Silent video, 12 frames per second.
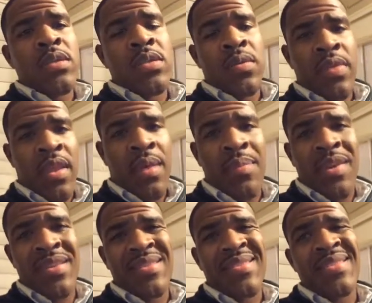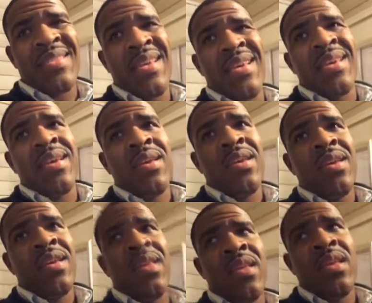So with that being said,
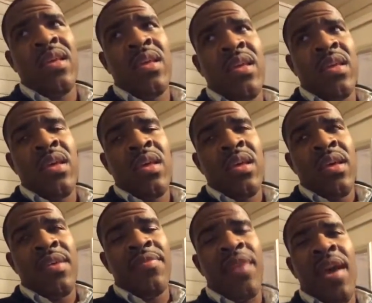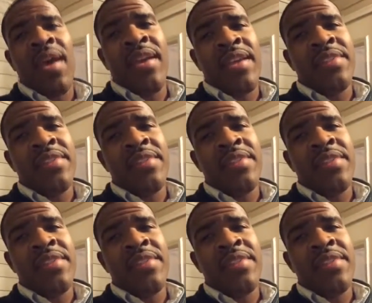if God